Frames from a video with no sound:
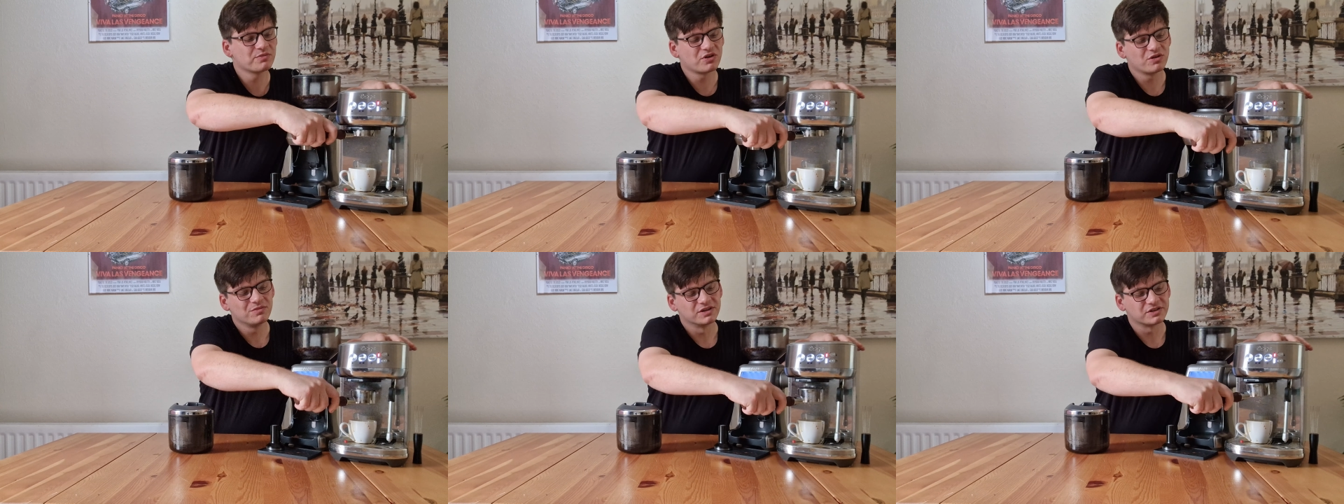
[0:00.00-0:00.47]

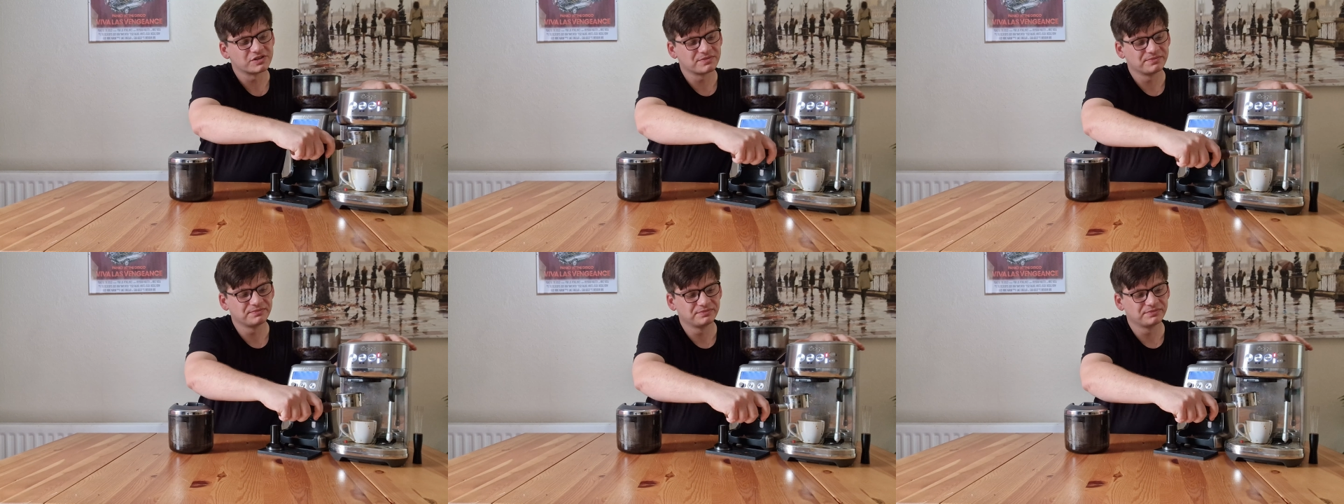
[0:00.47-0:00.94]
bottomless.
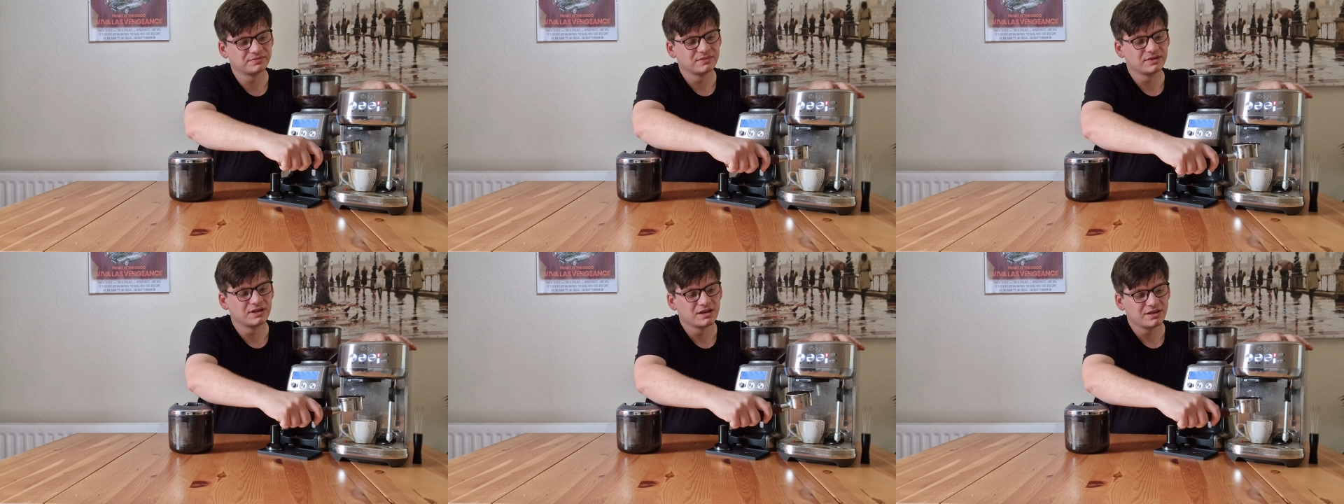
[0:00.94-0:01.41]

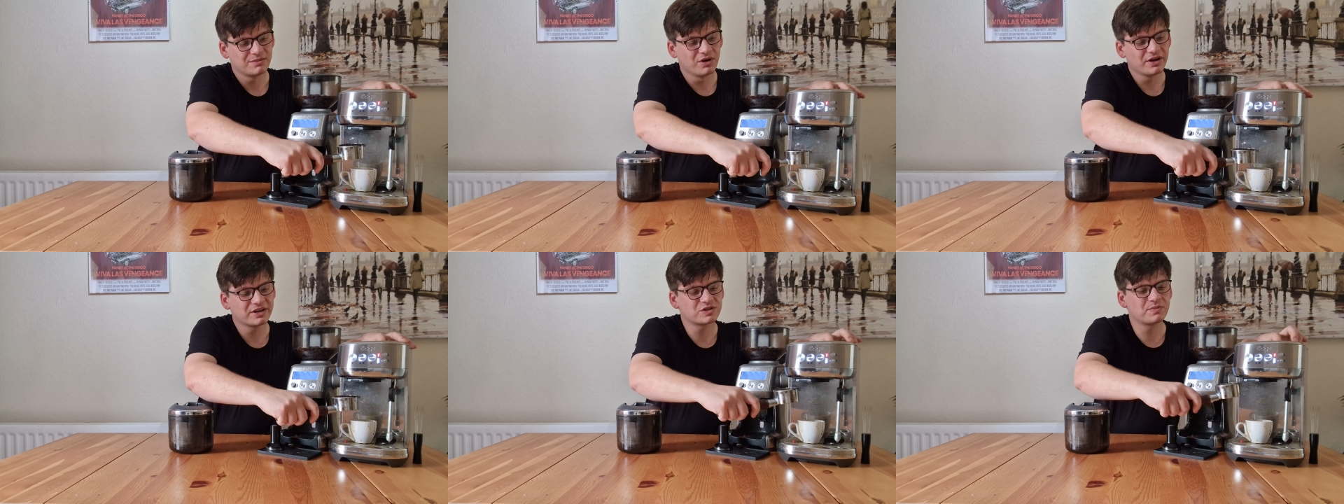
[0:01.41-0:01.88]
My
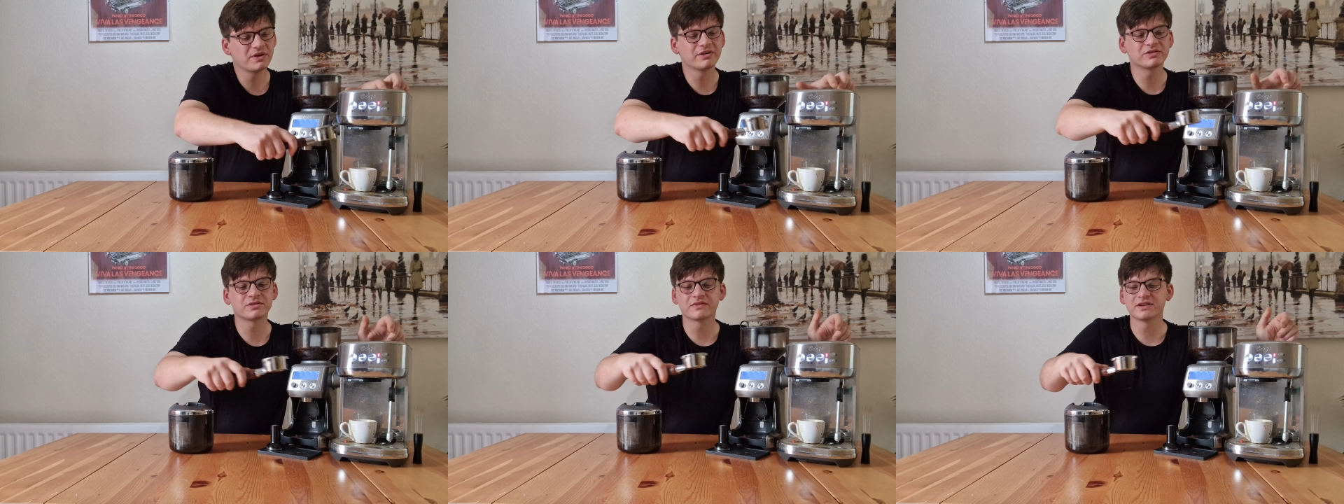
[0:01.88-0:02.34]

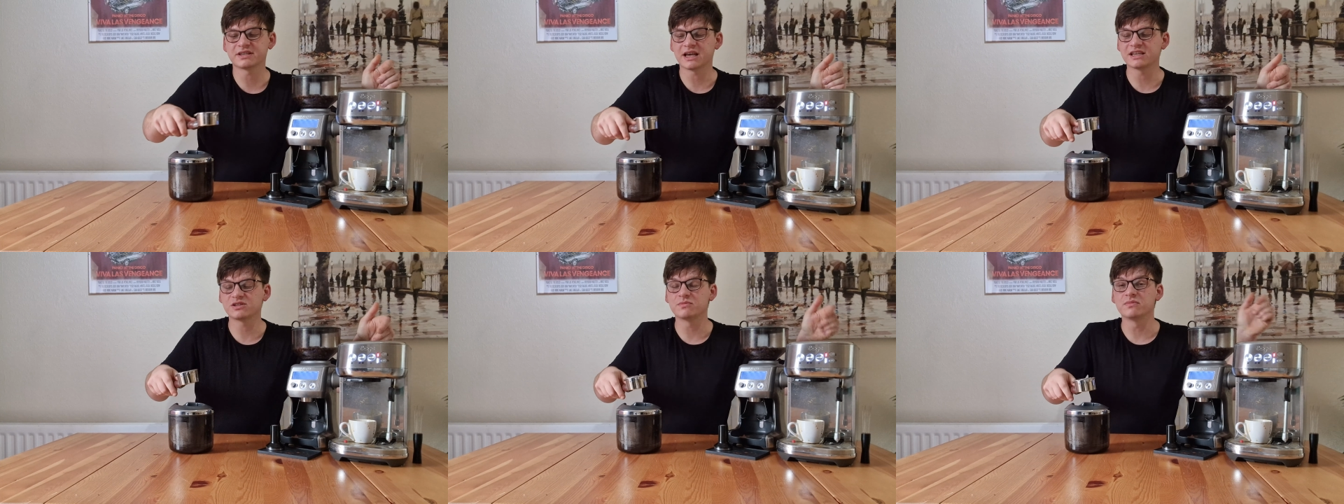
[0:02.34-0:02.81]
experience with this
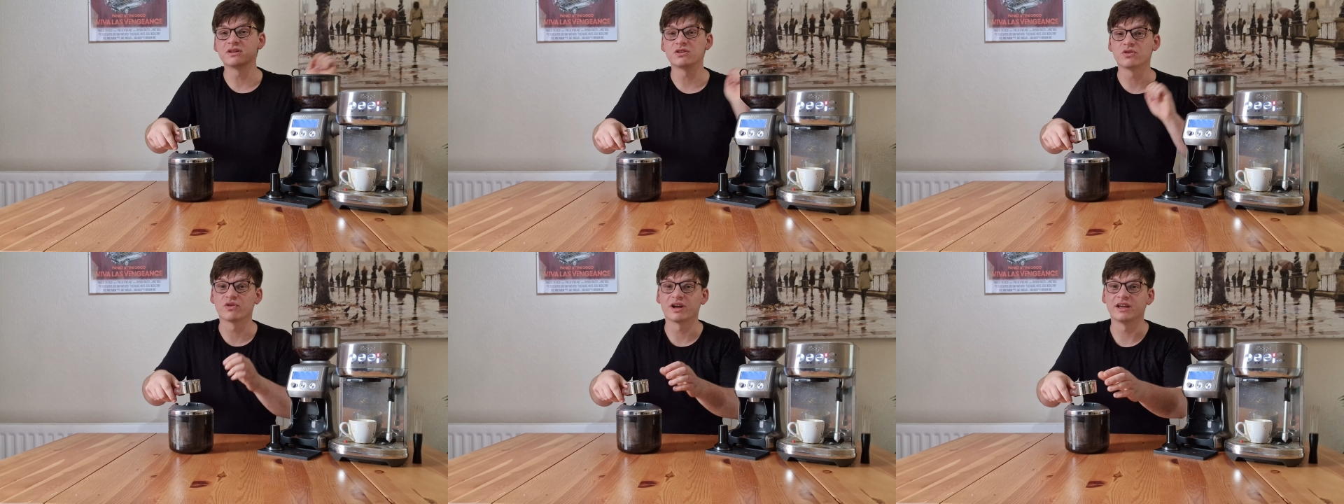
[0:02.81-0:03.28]
hasn't been
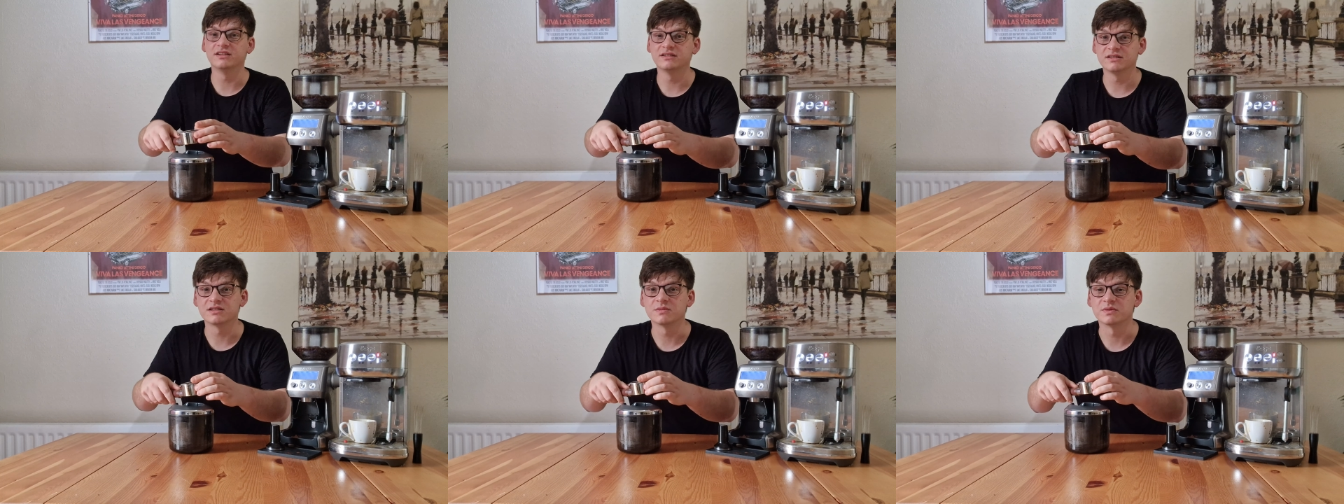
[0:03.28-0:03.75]

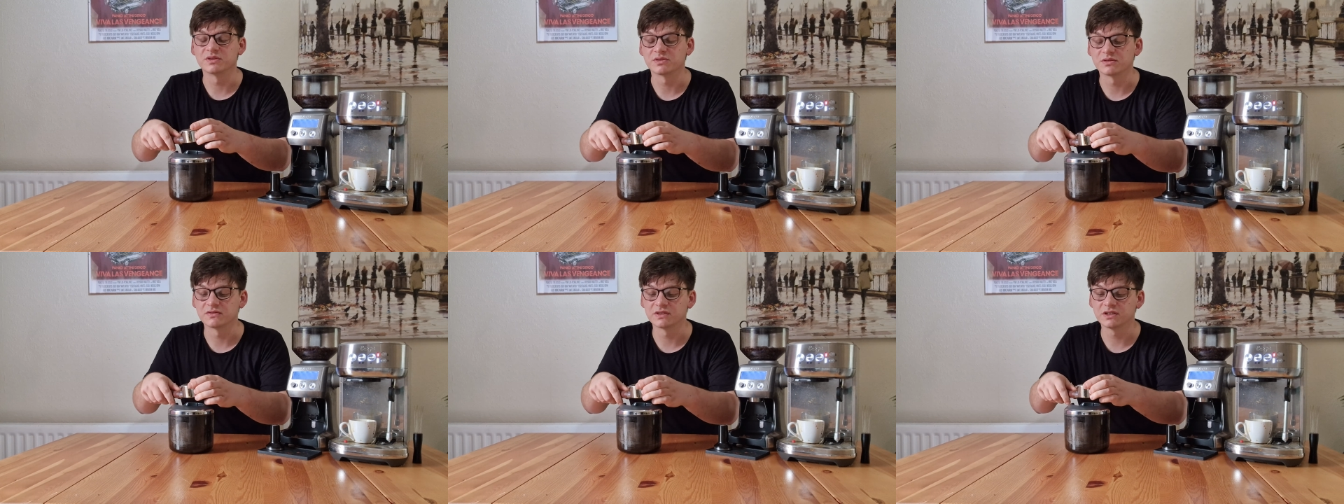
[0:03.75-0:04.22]
great, to be honest
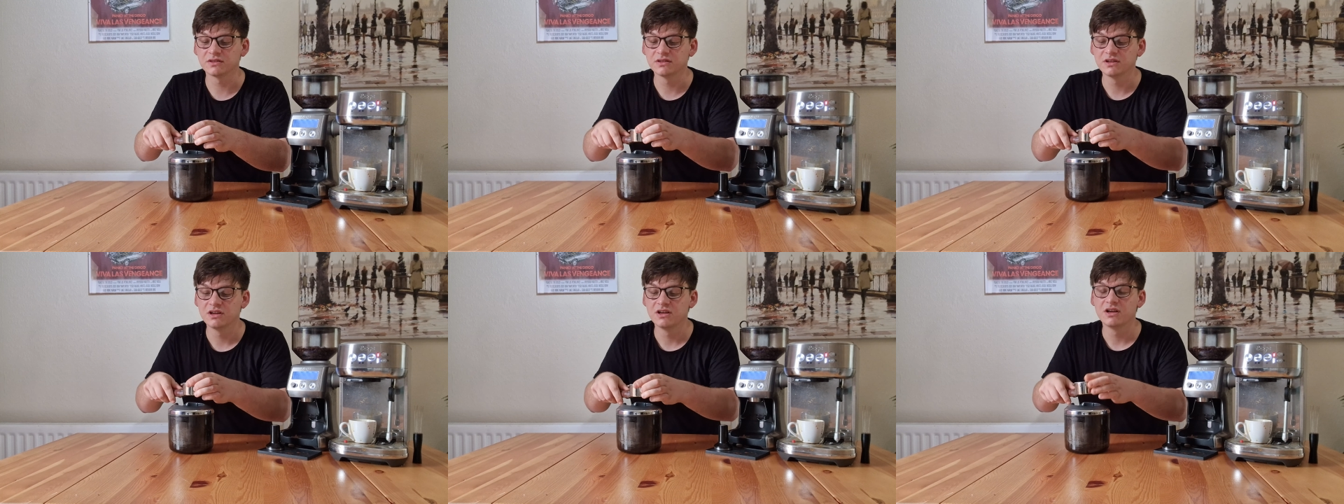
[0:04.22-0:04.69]
with you,
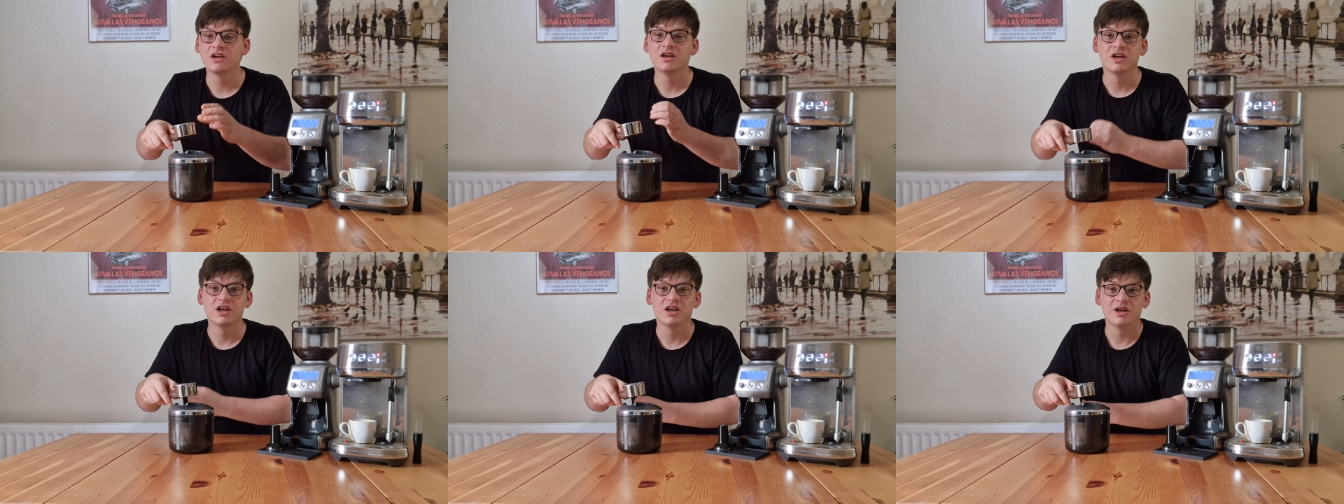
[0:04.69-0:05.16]

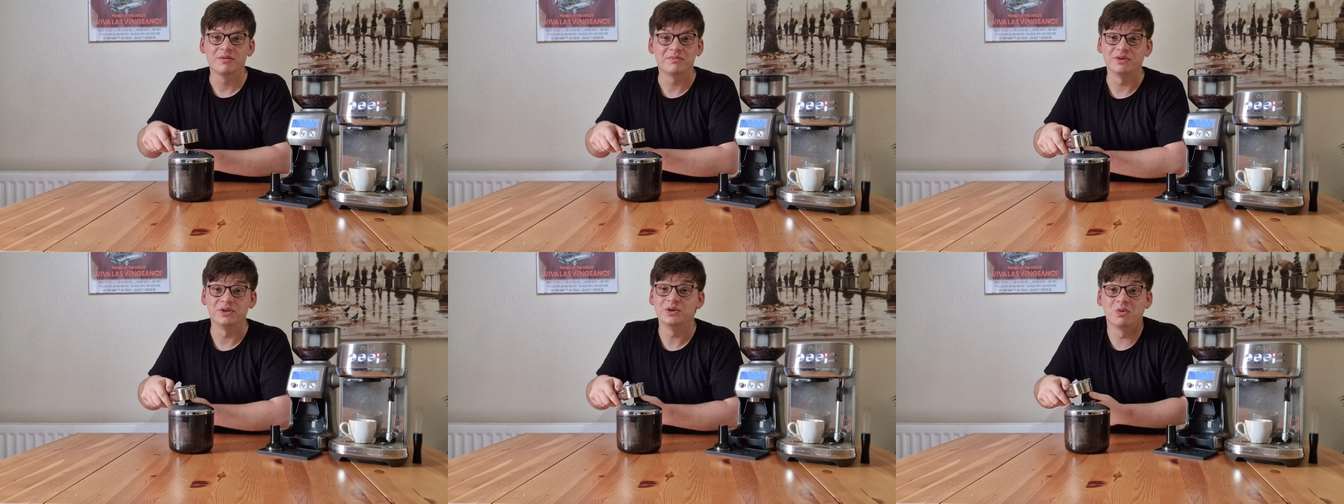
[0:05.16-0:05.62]

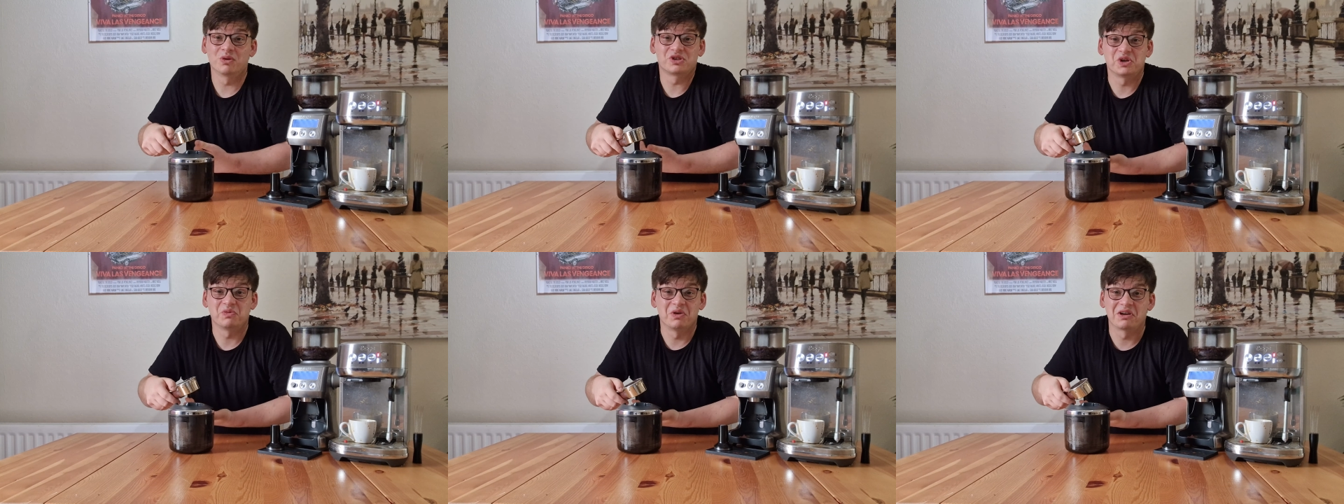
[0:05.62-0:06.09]
but you watch
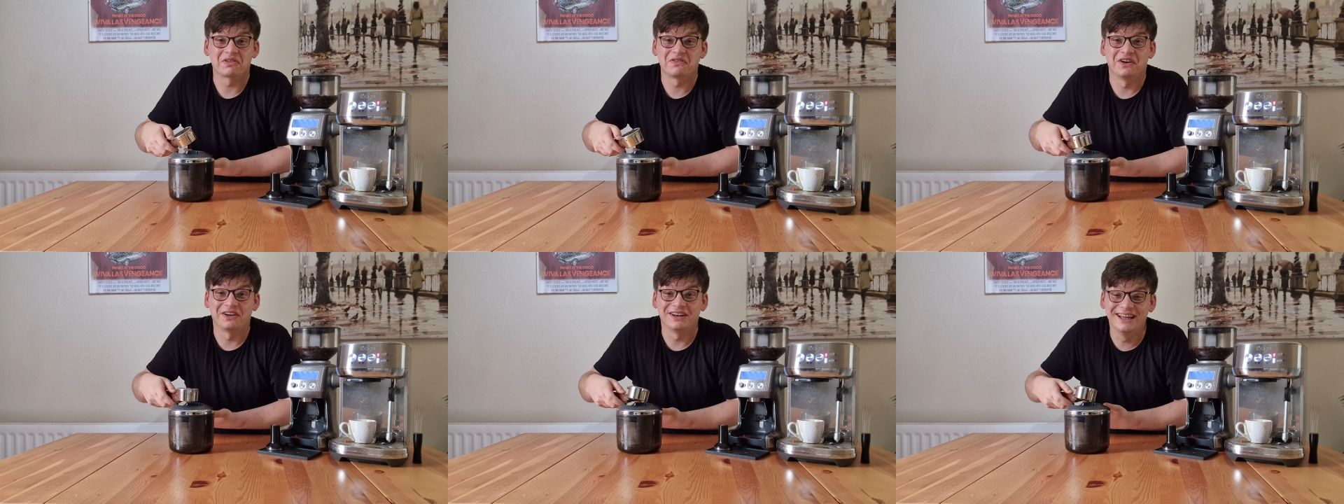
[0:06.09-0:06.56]
it work
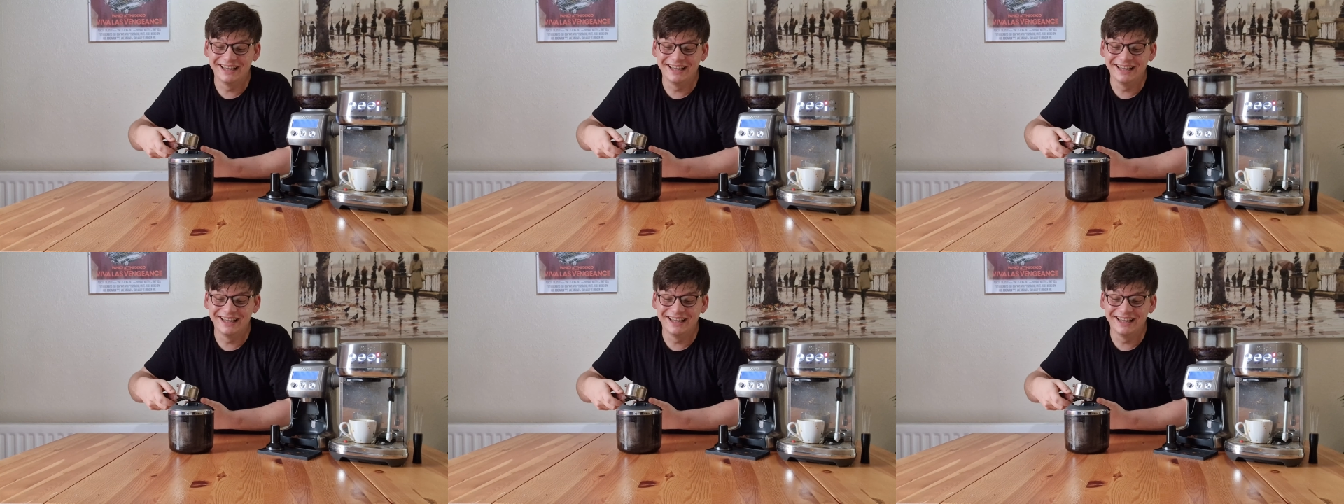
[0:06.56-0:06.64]
fine.